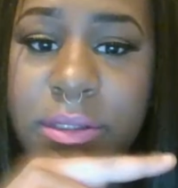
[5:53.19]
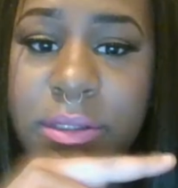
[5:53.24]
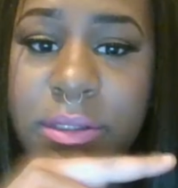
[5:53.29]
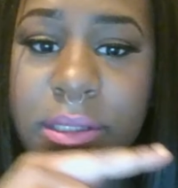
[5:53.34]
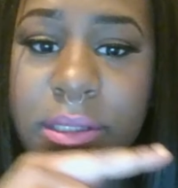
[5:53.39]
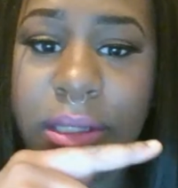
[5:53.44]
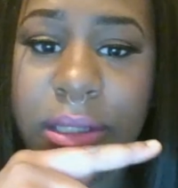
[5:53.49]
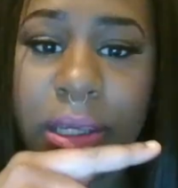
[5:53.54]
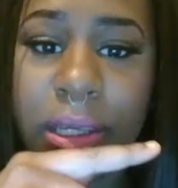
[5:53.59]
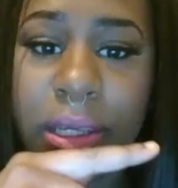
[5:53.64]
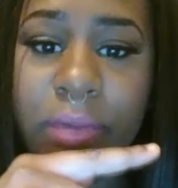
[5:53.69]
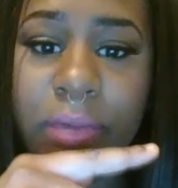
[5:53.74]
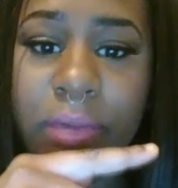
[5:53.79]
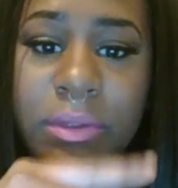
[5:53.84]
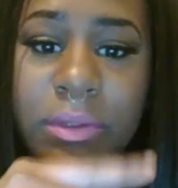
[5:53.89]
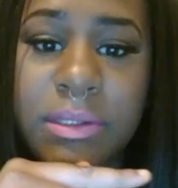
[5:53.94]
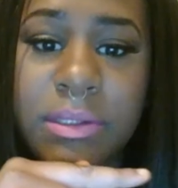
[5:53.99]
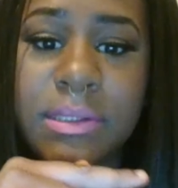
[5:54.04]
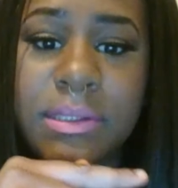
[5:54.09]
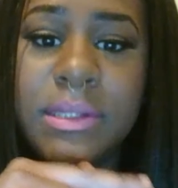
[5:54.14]
it again with the
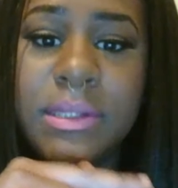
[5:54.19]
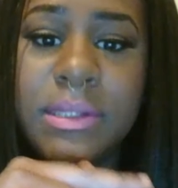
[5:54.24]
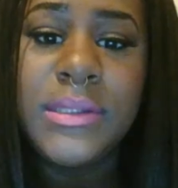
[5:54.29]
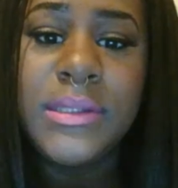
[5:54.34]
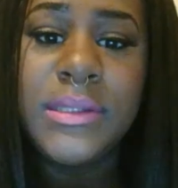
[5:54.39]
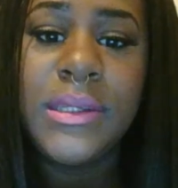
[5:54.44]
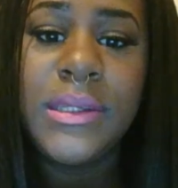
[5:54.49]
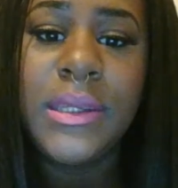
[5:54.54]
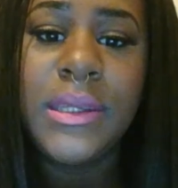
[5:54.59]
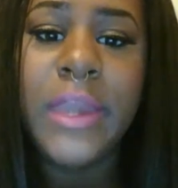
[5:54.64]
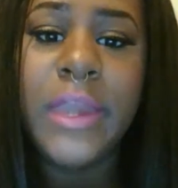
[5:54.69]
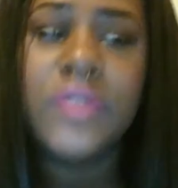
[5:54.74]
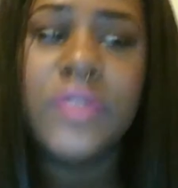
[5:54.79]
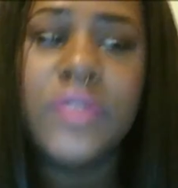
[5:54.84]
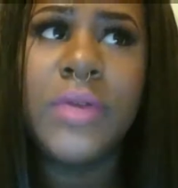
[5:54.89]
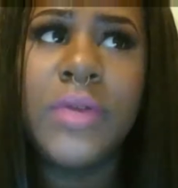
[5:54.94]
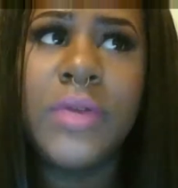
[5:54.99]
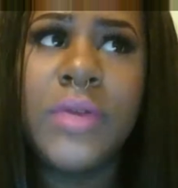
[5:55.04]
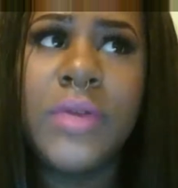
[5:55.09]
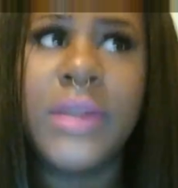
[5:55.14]
16 gauge when
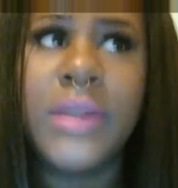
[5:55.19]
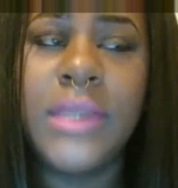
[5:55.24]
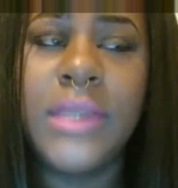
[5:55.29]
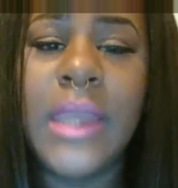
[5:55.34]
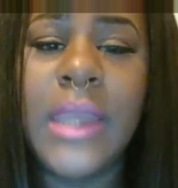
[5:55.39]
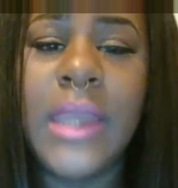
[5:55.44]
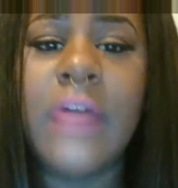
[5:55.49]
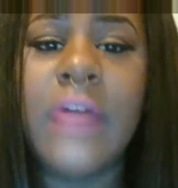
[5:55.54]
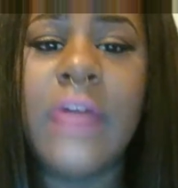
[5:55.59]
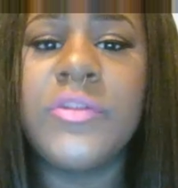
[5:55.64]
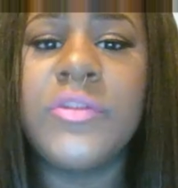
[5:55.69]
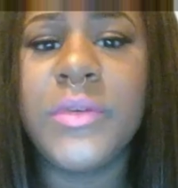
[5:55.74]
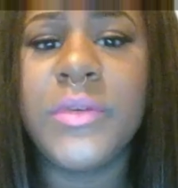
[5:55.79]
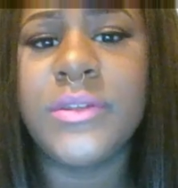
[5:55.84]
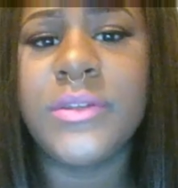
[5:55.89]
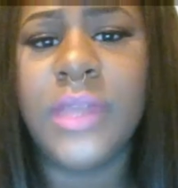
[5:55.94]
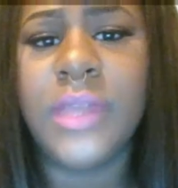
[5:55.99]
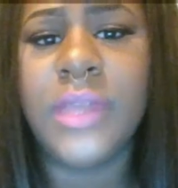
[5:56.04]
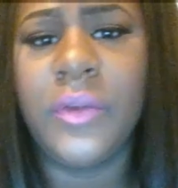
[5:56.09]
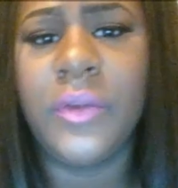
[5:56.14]
I think I was pierced
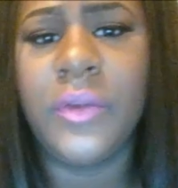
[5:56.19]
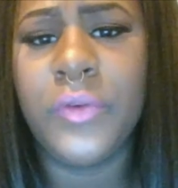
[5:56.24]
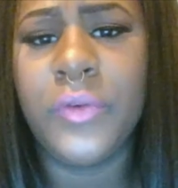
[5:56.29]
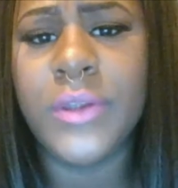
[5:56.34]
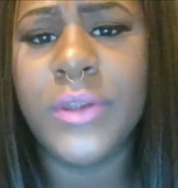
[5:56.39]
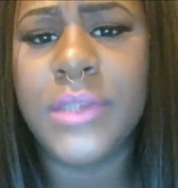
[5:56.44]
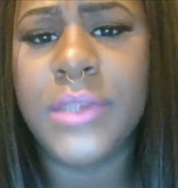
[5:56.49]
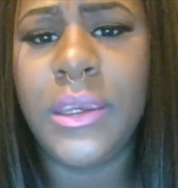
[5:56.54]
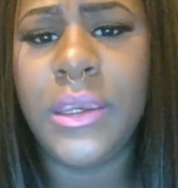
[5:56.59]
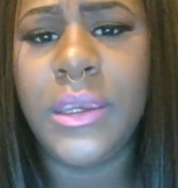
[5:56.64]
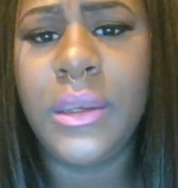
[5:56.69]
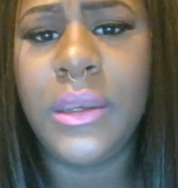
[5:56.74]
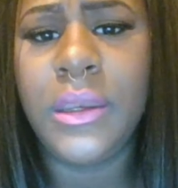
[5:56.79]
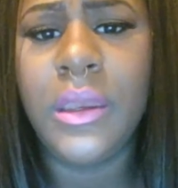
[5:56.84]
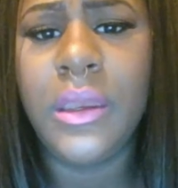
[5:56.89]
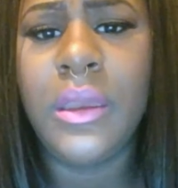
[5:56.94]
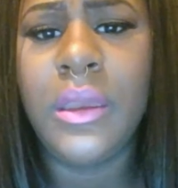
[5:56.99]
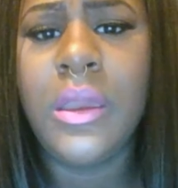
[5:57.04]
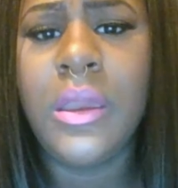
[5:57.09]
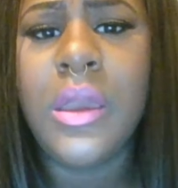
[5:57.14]
at a 14.
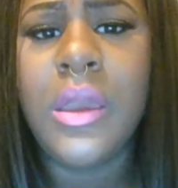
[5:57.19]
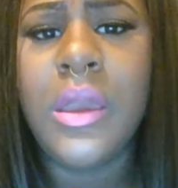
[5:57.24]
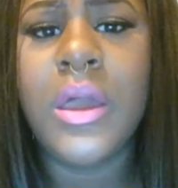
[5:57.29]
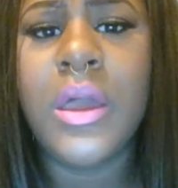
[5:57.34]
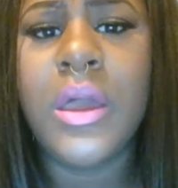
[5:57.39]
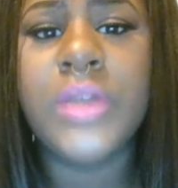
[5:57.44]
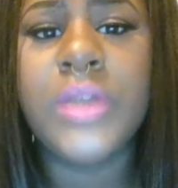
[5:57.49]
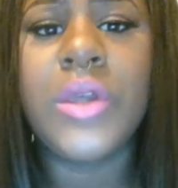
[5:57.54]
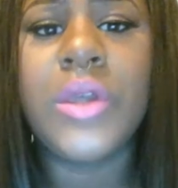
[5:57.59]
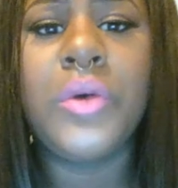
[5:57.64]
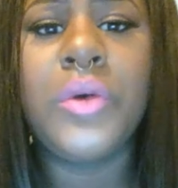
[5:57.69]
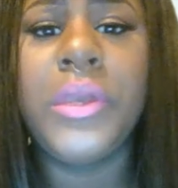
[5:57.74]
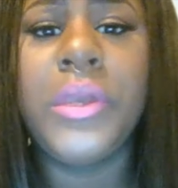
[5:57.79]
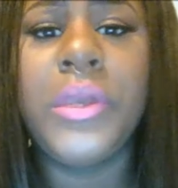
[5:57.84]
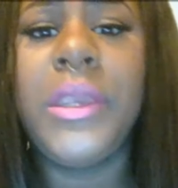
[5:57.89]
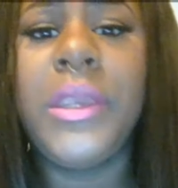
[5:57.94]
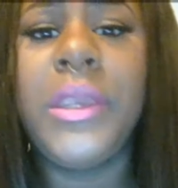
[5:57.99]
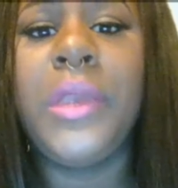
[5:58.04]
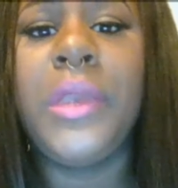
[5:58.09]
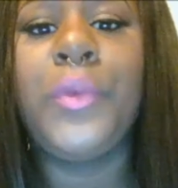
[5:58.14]
So
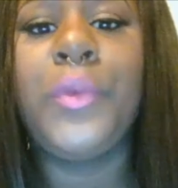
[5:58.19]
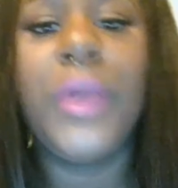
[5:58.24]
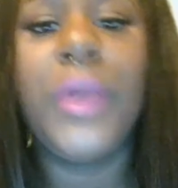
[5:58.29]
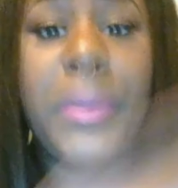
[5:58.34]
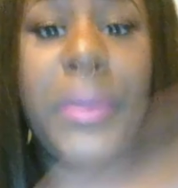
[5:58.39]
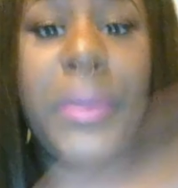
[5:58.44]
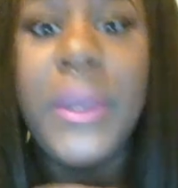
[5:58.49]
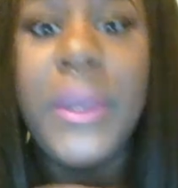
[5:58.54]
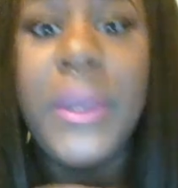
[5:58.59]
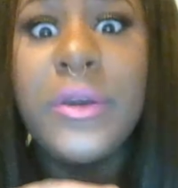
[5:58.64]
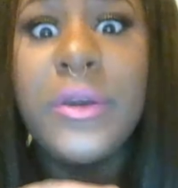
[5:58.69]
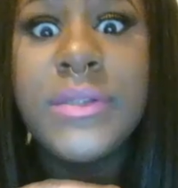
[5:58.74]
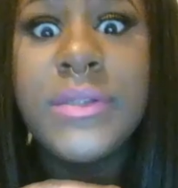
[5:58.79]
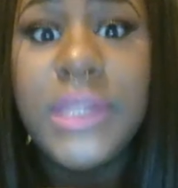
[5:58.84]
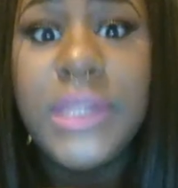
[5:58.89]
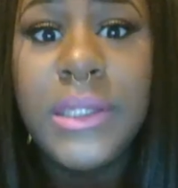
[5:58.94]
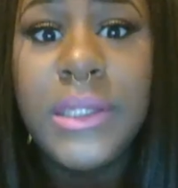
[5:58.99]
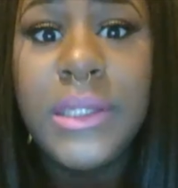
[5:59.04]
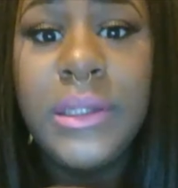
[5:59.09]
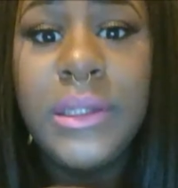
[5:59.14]
he re-pierced
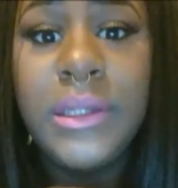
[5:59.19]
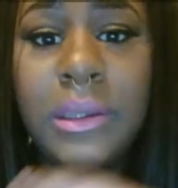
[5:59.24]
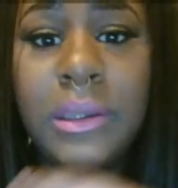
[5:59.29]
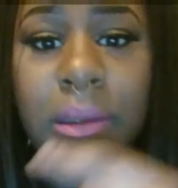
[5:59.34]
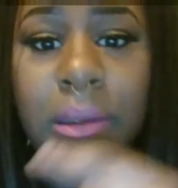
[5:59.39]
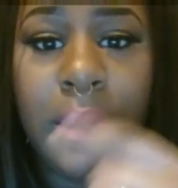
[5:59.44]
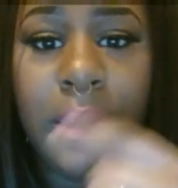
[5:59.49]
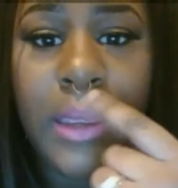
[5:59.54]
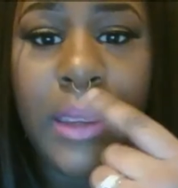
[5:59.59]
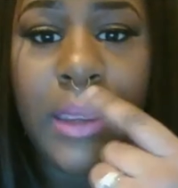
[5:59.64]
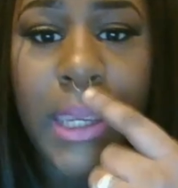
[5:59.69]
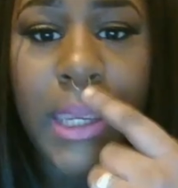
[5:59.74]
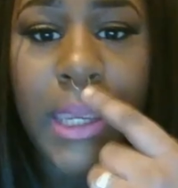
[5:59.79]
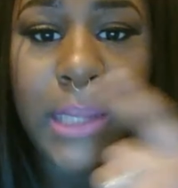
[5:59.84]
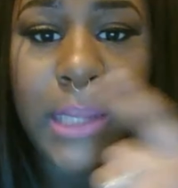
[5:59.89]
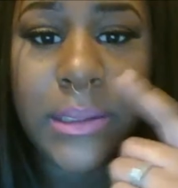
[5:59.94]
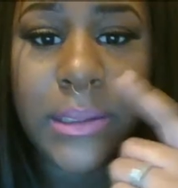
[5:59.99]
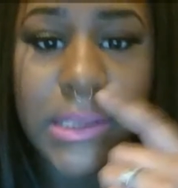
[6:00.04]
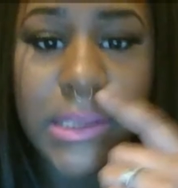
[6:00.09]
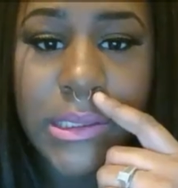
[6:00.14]
it, and
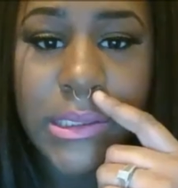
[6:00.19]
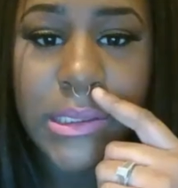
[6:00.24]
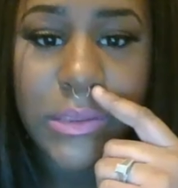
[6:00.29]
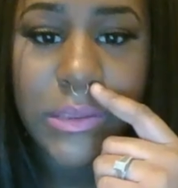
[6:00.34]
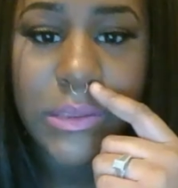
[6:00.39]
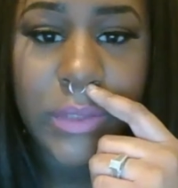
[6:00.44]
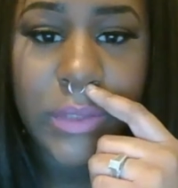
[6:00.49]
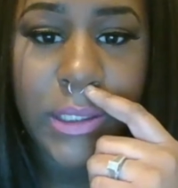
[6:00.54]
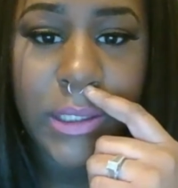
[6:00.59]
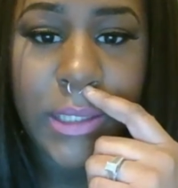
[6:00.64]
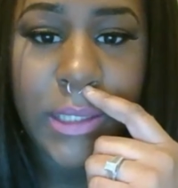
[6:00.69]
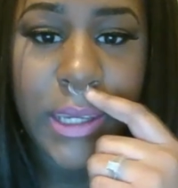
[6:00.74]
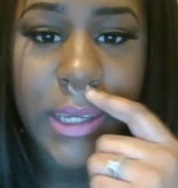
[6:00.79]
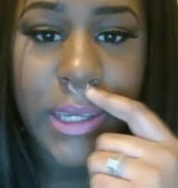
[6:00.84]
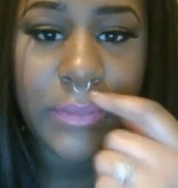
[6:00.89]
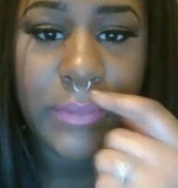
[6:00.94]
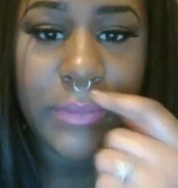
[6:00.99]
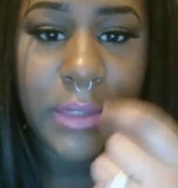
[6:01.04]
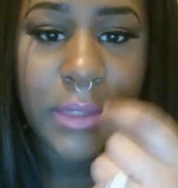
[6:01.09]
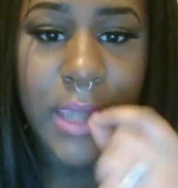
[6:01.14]
this is the one he gave
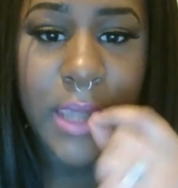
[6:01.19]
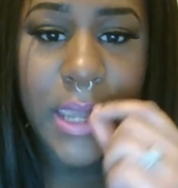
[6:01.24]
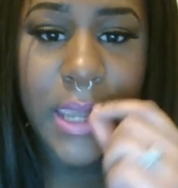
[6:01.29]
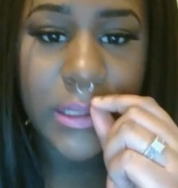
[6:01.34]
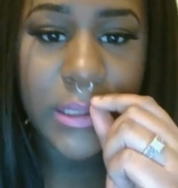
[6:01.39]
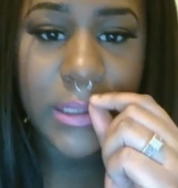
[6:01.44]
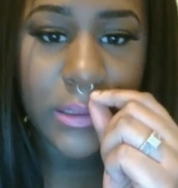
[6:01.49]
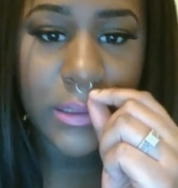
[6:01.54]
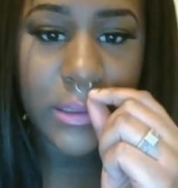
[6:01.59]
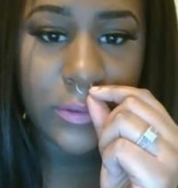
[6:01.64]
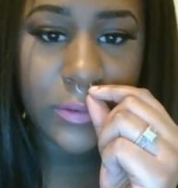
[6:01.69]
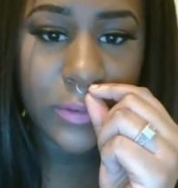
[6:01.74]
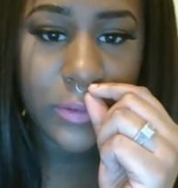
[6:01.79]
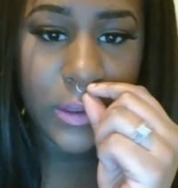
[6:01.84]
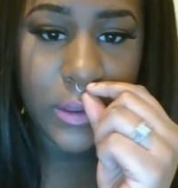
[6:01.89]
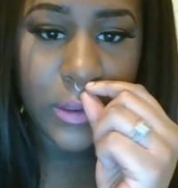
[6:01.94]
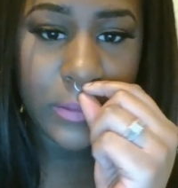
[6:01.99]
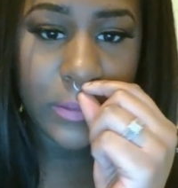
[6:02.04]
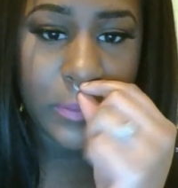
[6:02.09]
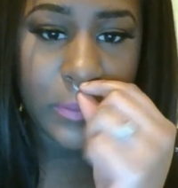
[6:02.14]
me. It had the
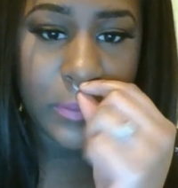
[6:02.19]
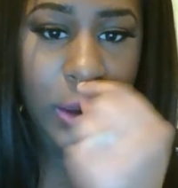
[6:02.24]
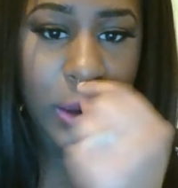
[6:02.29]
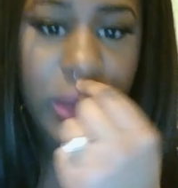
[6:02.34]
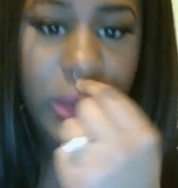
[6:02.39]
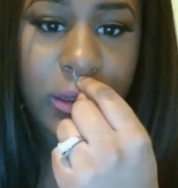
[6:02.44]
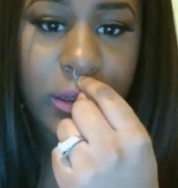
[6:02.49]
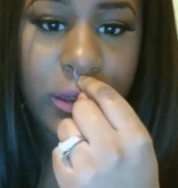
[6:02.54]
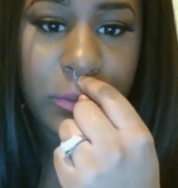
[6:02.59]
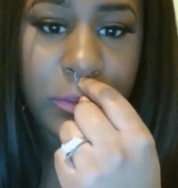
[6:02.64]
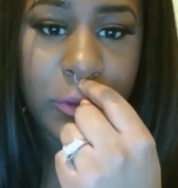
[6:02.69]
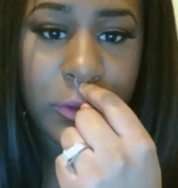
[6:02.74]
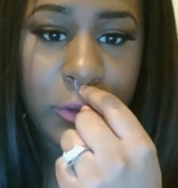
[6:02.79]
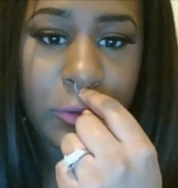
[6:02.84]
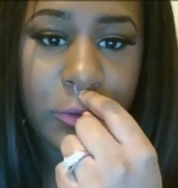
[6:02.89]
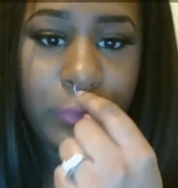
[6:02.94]
little ball in the middle,